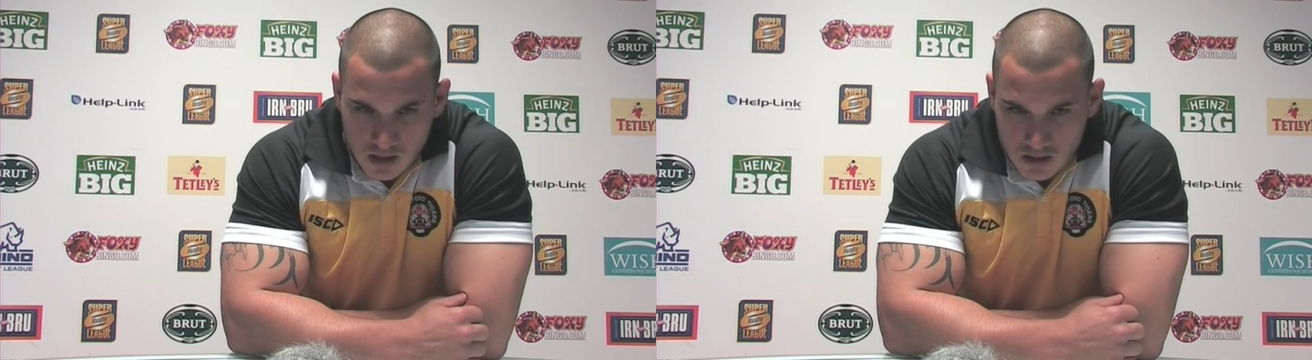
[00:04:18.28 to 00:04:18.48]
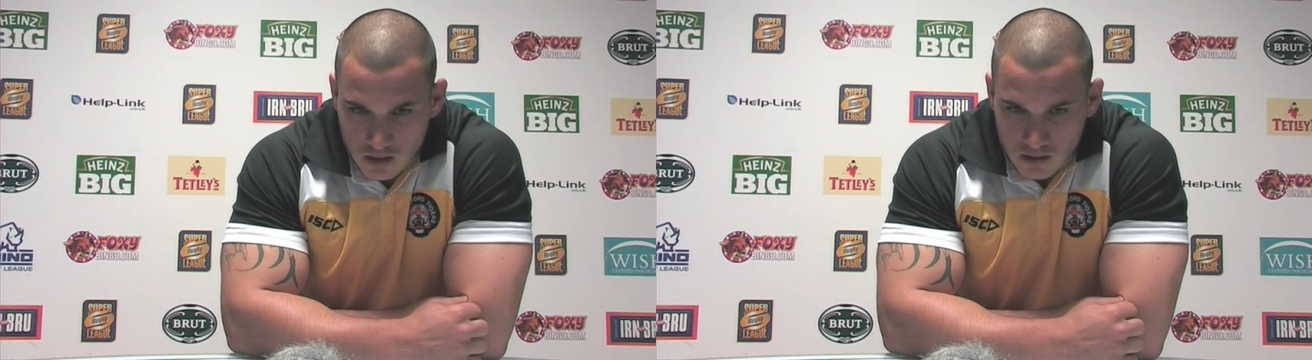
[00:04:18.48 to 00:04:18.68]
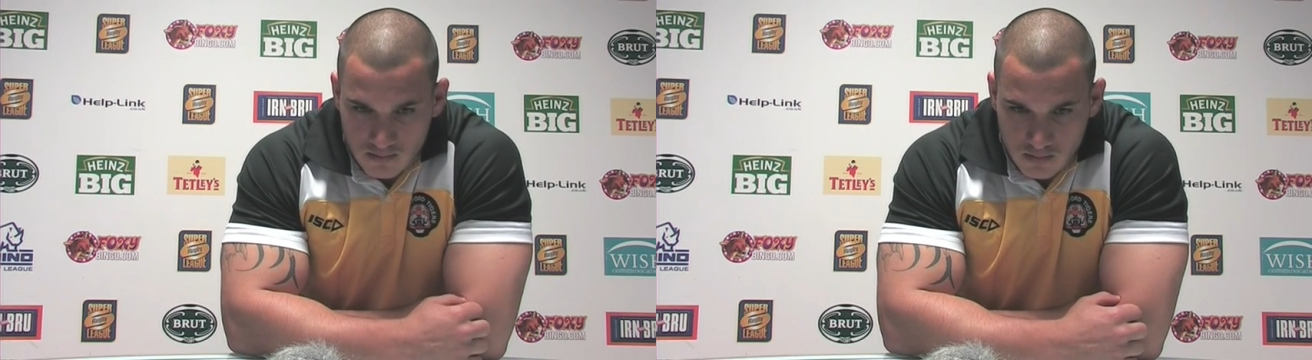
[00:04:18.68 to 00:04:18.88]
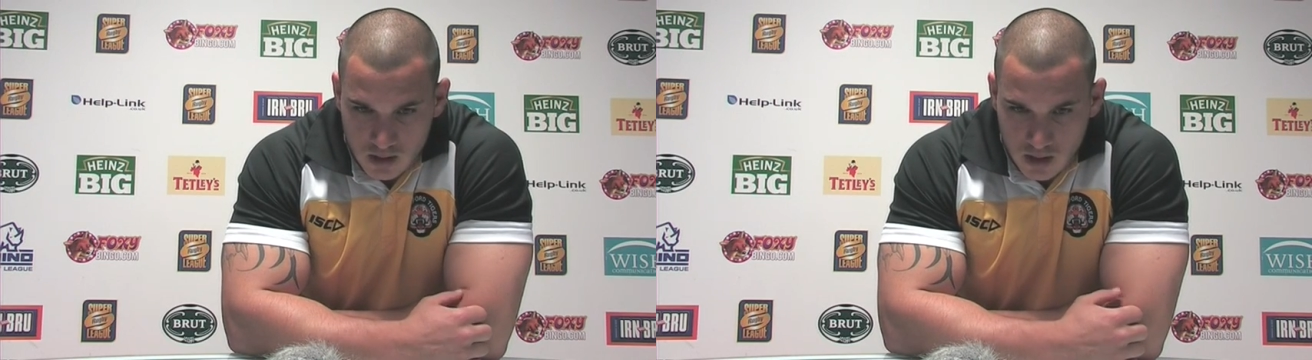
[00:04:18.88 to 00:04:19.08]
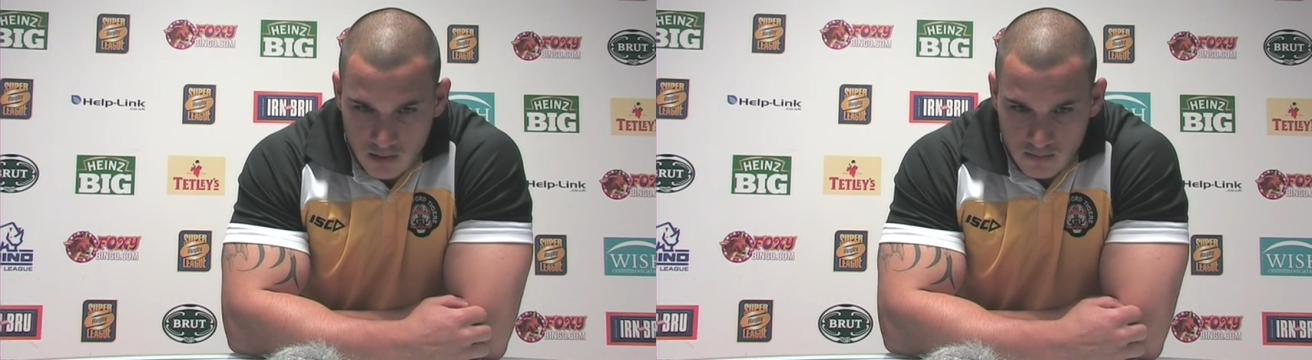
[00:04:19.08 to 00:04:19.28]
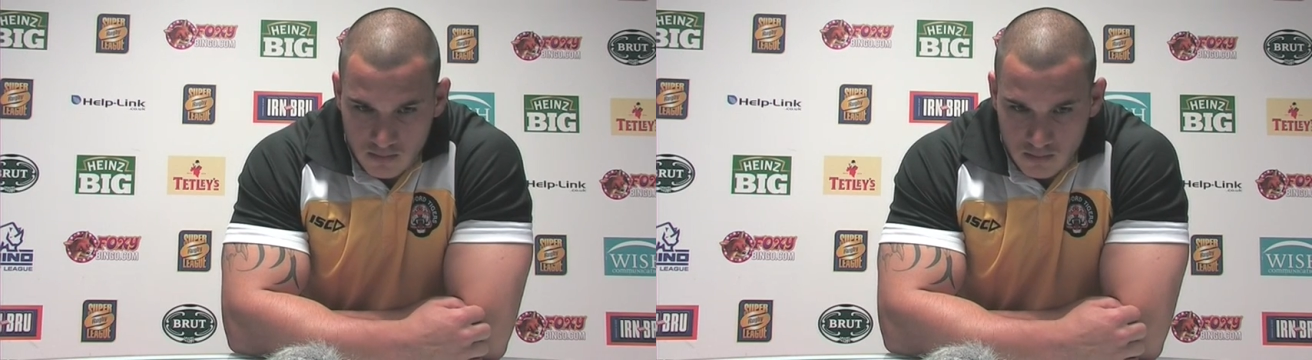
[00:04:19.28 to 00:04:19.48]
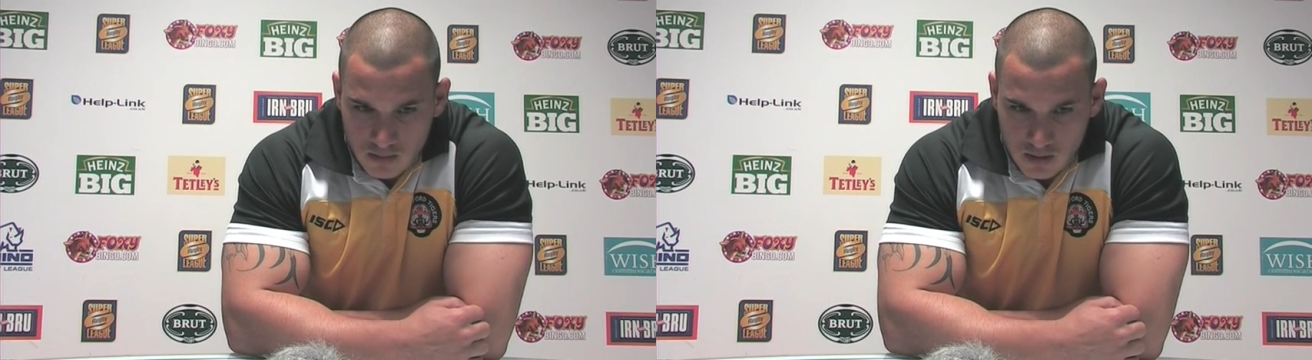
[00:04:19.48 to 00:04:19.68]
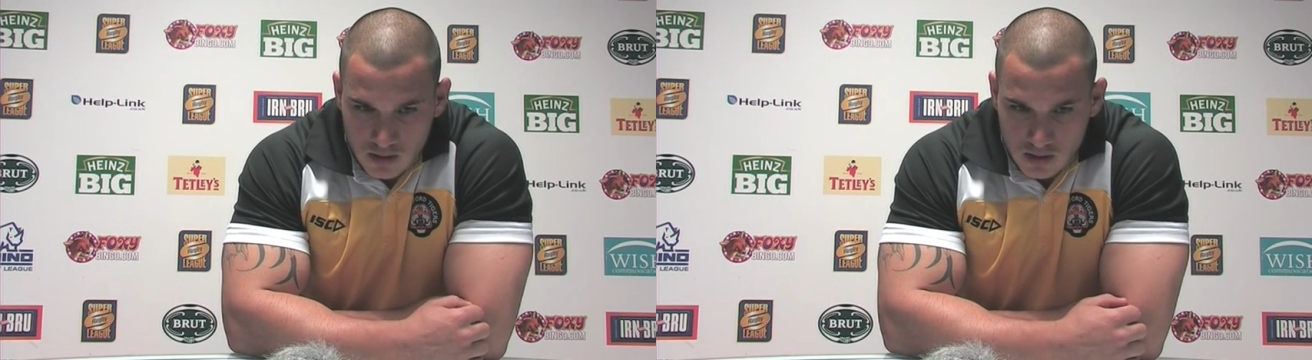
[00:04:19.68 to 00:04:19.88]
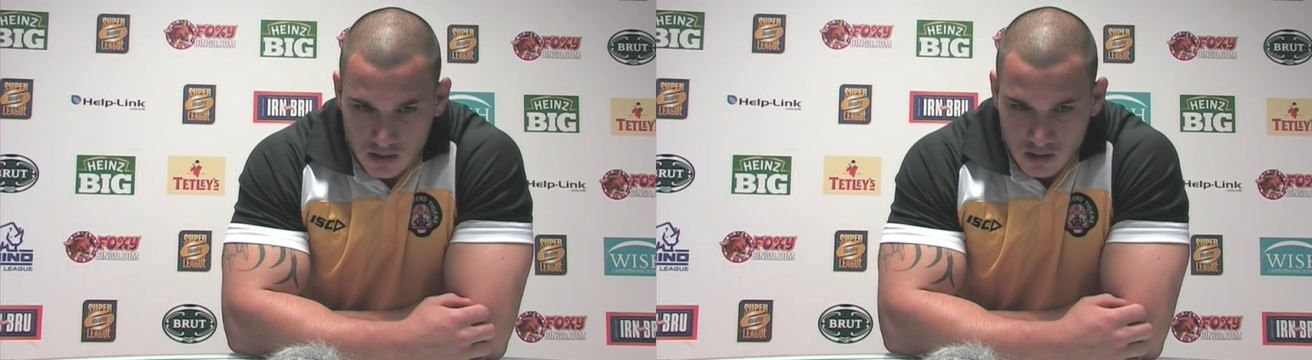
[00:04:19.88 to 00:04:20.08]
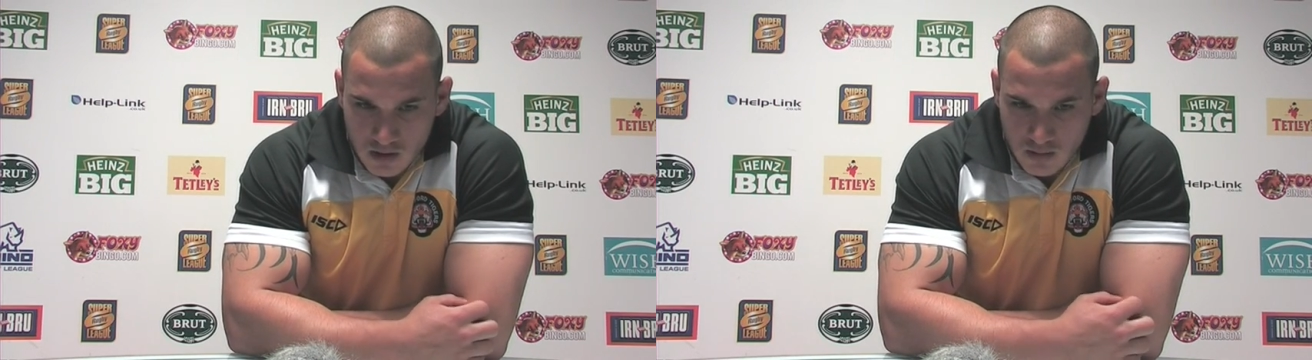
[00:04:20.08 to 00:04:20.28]
he's got, you know,
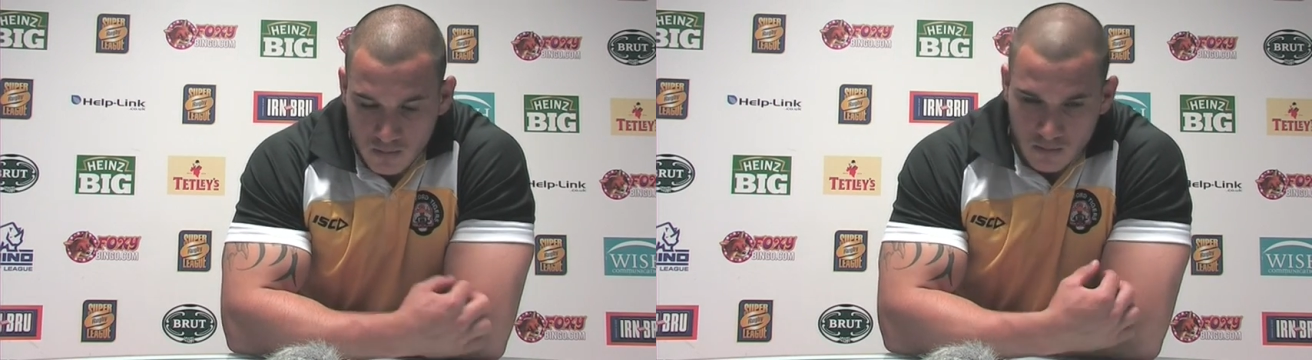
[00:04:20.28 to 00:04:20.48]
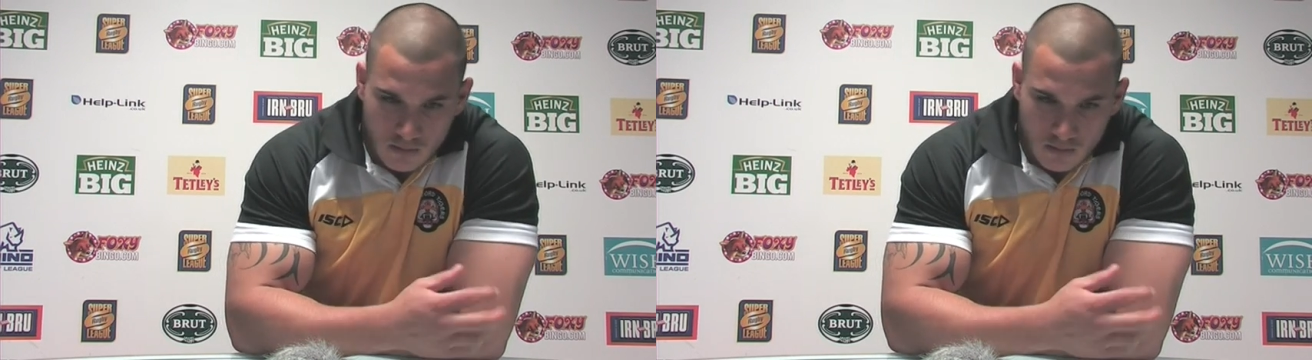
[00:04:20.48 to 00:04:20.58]
he's got the